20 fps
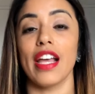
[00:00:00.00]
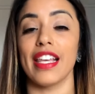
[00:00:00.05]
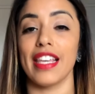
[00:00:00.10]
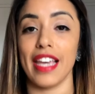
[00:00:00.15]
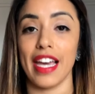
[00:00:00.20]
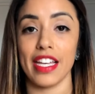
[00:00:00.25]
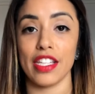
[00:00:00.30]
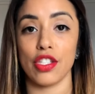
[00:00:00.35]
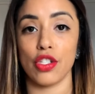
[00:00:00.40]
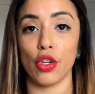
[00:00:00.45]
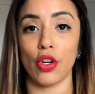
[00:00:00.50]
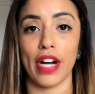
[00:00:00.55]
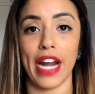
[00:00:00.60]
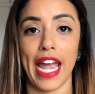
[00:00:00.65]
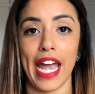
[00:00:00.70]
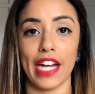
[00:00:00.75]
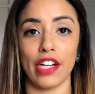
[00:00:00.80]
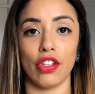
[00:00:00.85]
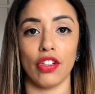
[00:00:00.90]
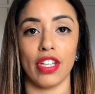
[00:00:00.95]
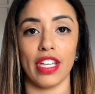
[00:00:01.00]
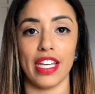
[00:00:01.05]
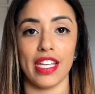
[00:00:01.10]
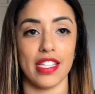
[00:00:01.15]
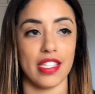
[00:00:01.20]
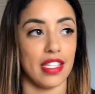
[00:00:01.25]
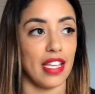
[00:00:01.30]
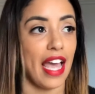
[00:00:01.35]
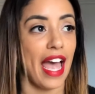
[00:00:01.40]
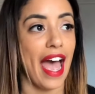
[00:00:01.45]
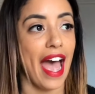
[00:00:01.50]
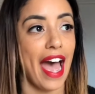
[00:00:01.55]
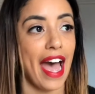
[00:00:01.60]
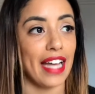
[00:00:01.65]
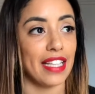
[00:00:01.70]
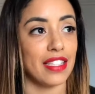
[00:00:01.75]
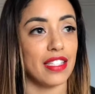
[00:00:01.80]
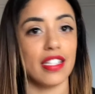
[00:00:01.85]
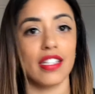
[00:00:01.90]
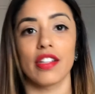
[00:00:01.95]
yes, your handle is
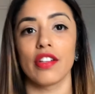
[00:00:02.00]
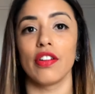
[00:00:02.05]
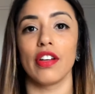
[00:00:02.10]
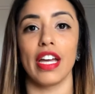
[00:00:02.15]
at,